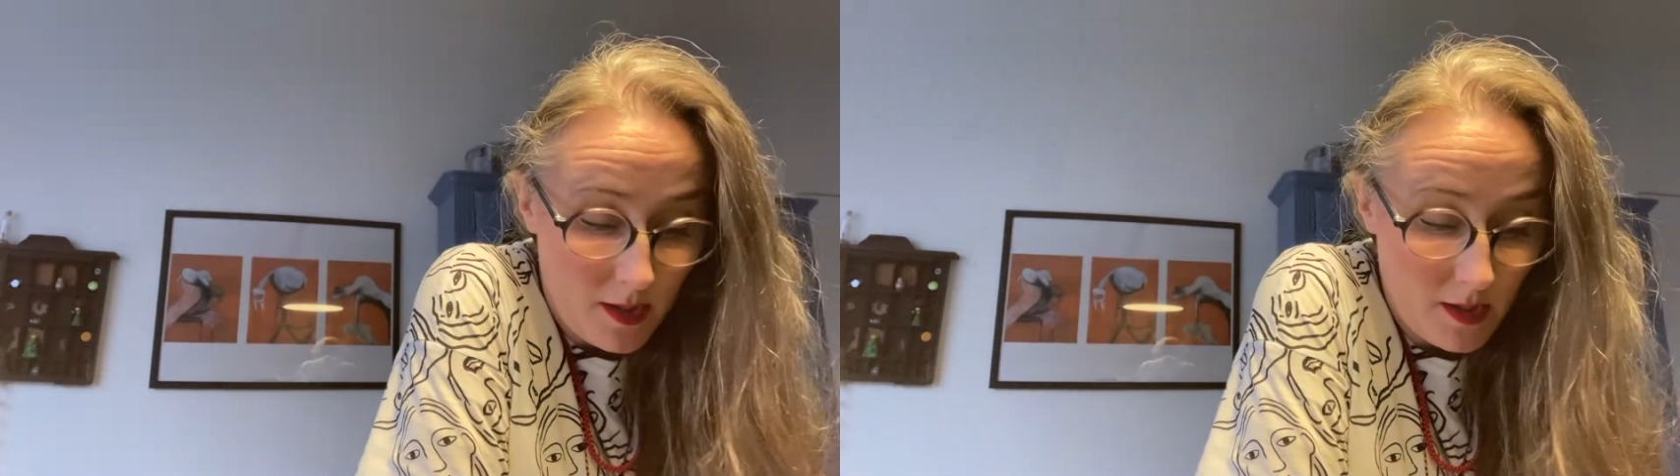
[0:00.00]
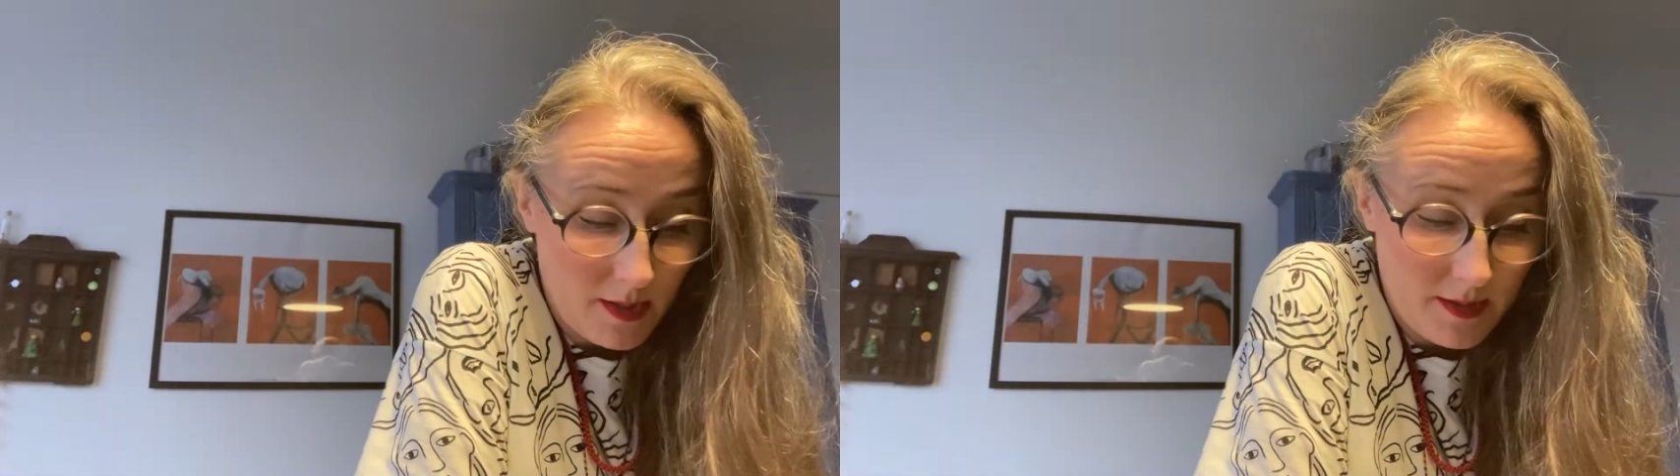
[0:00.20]

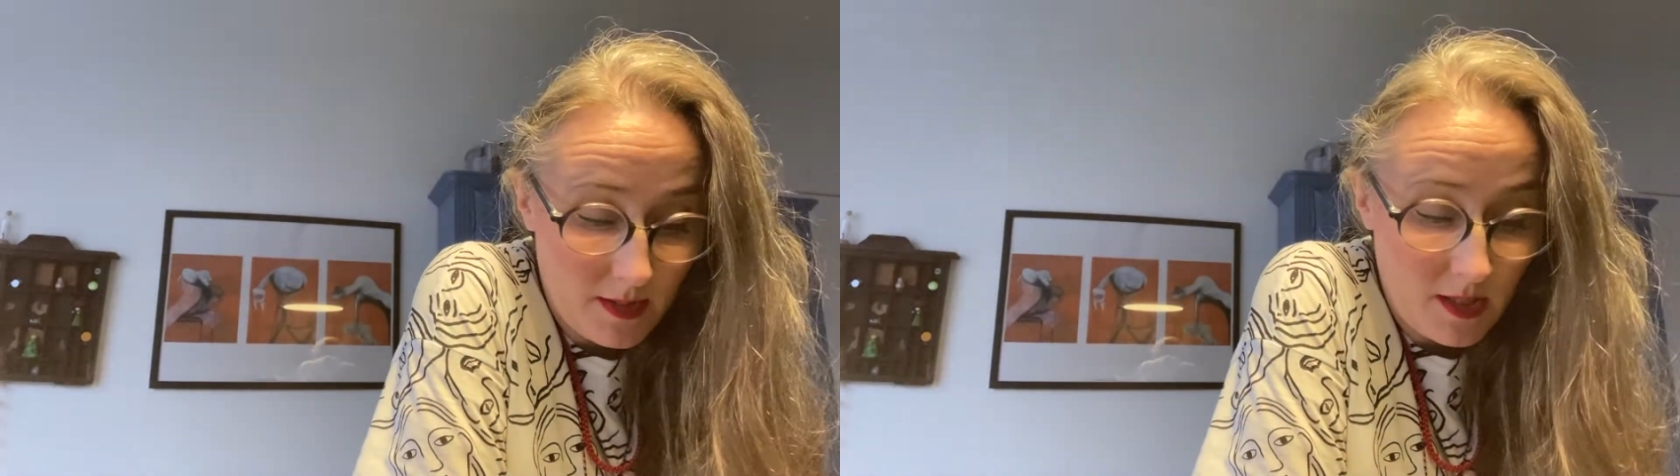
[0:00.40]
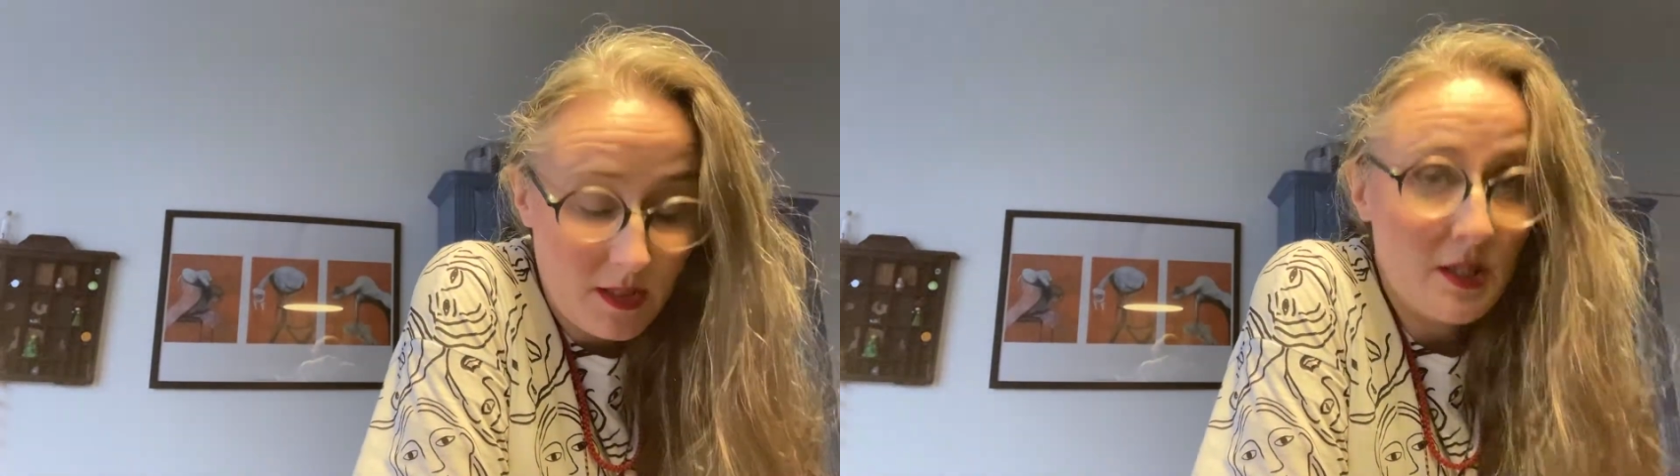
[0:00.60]
I
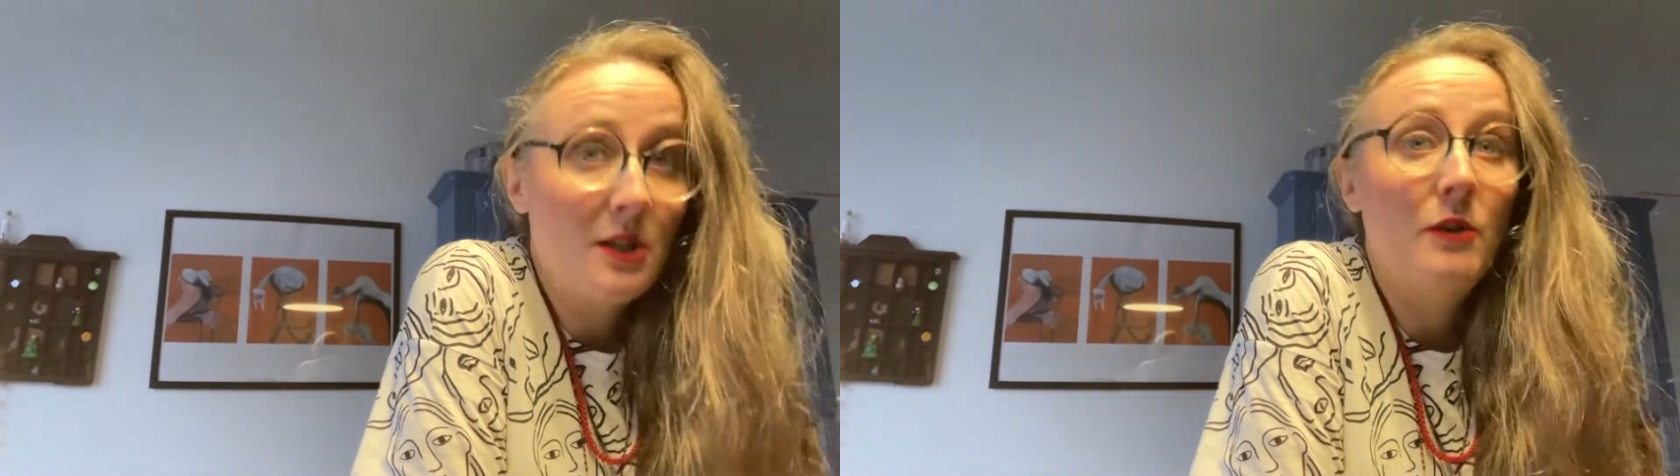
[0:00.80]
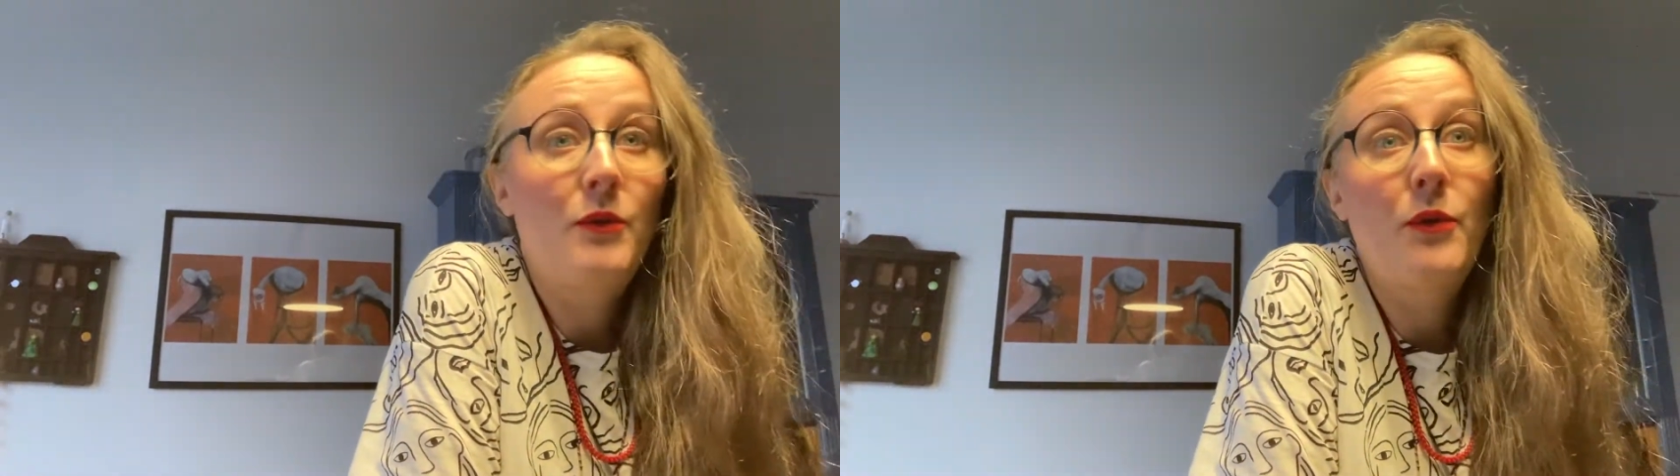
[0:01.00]
said in
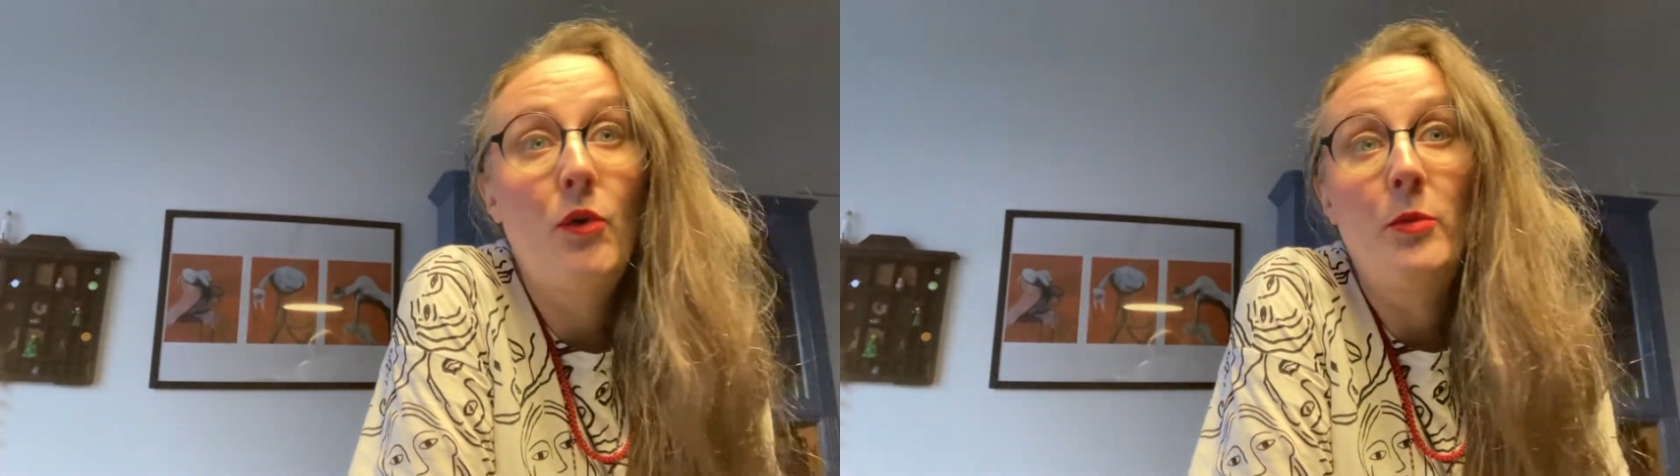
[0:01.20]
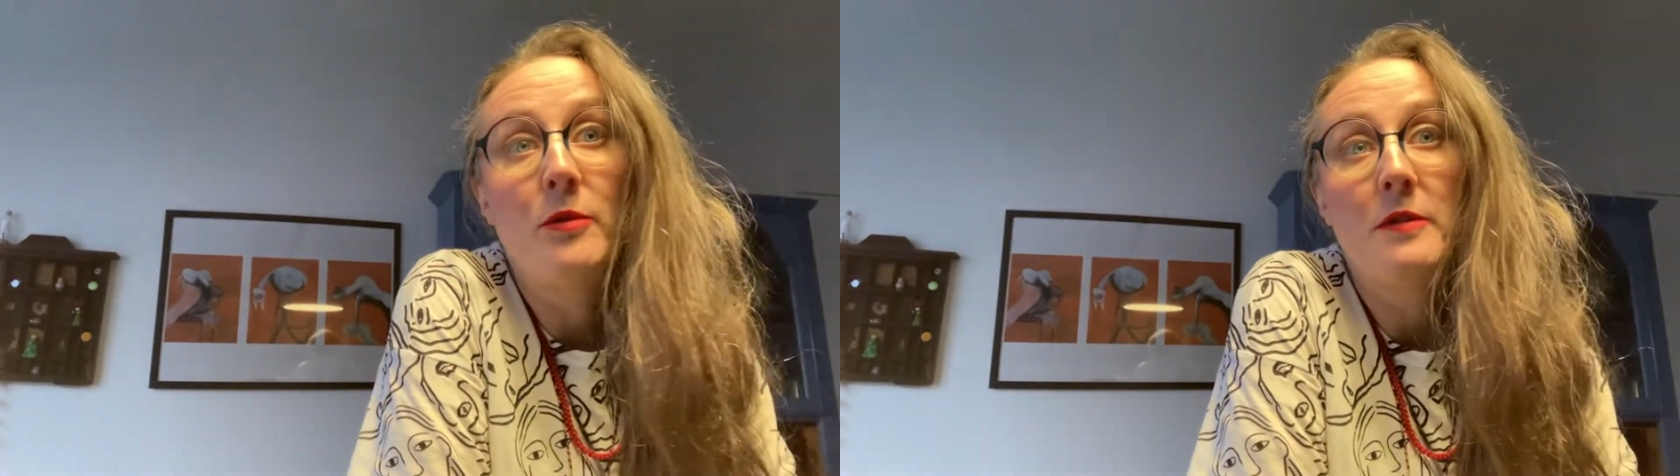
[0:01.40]
a
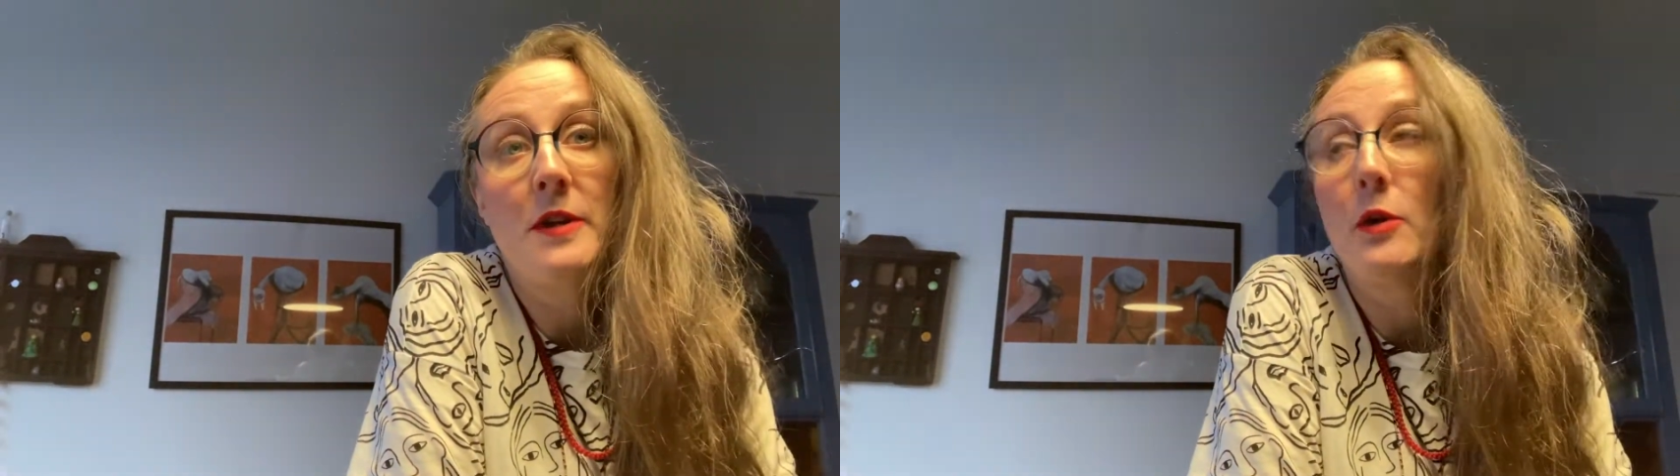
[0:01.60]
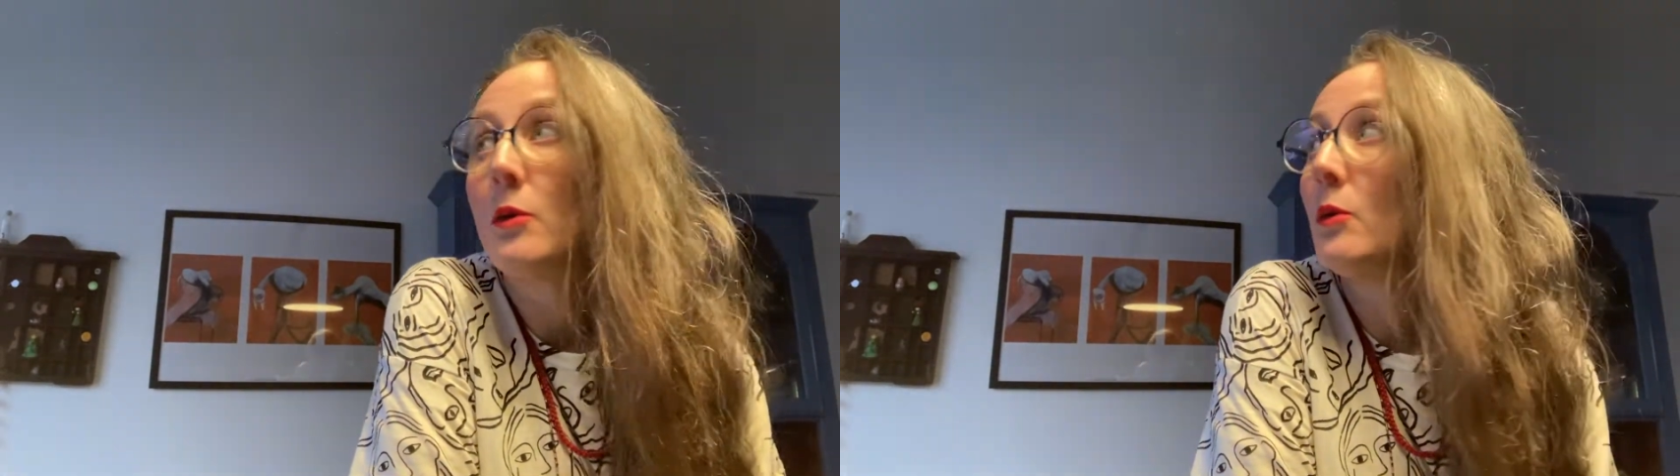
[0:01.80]
former
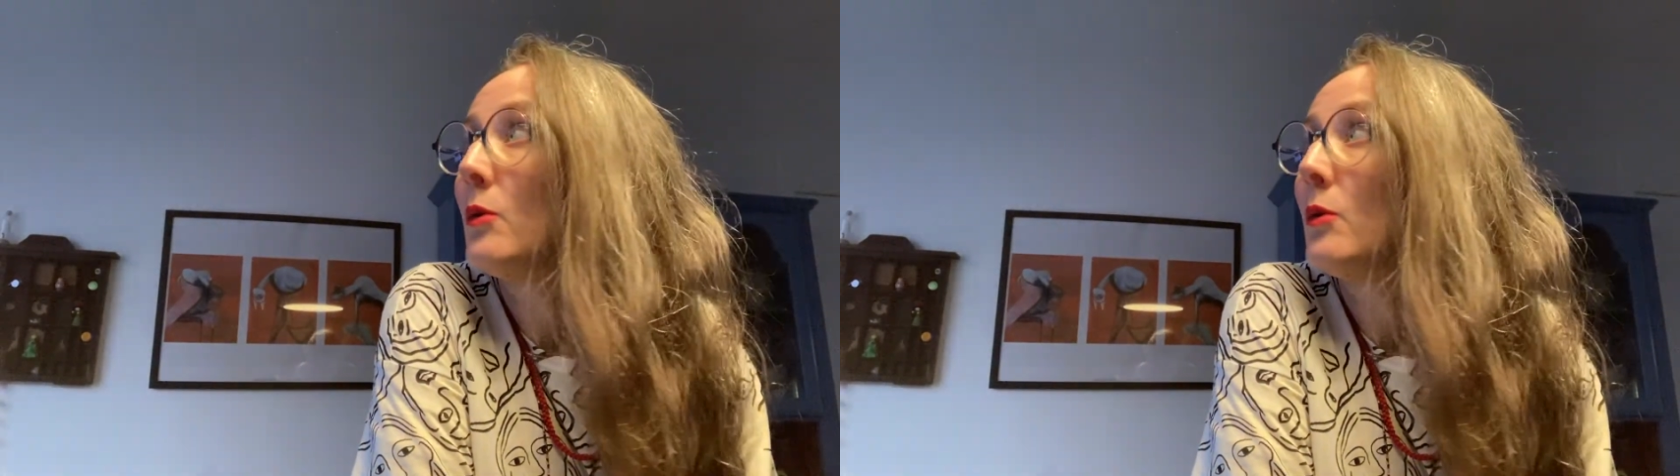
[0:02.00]
video